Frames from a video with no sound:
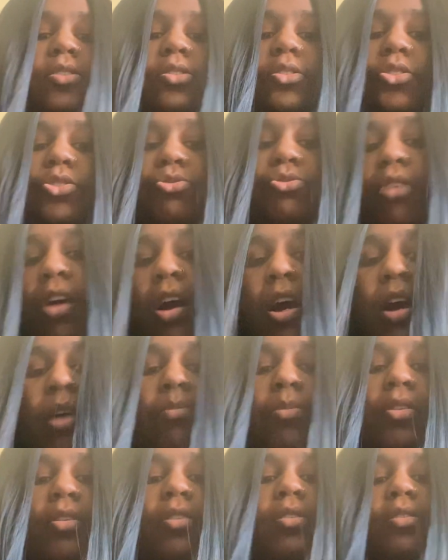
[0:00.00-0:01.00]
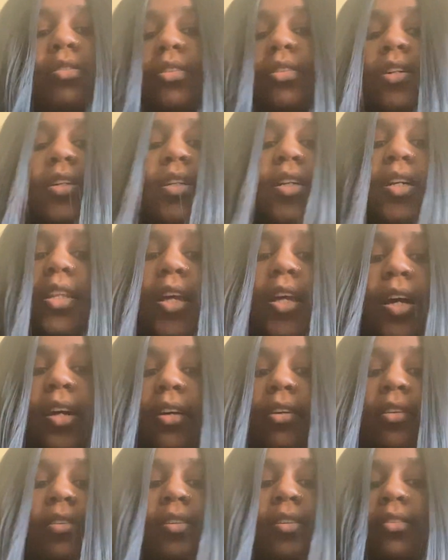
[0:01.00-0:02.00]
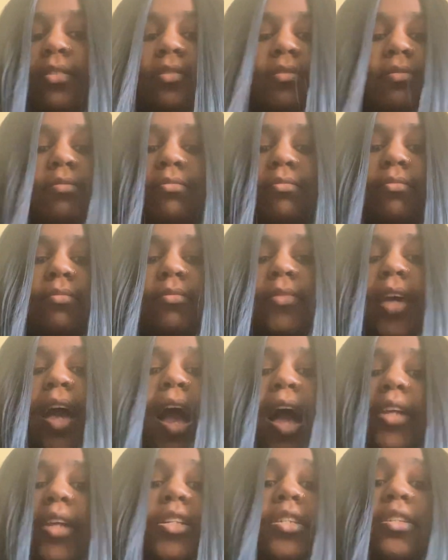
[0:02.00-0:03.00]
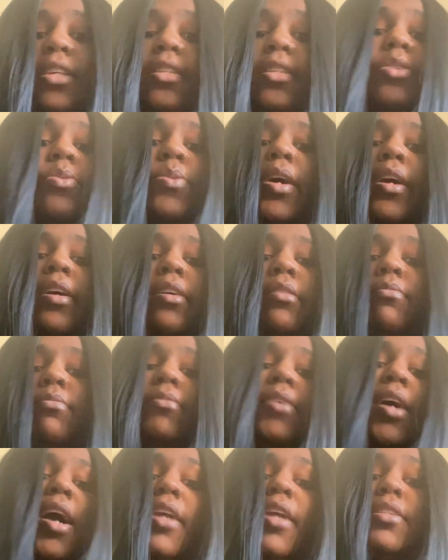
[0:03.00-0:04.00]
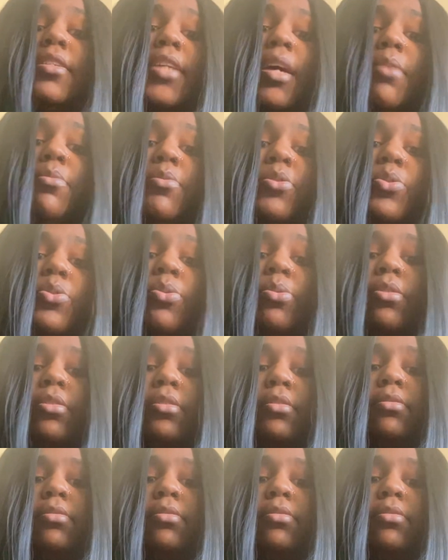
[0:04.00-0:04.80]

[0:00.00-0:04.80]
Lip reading: drama or none of that, I said, okay, I just stopped the story.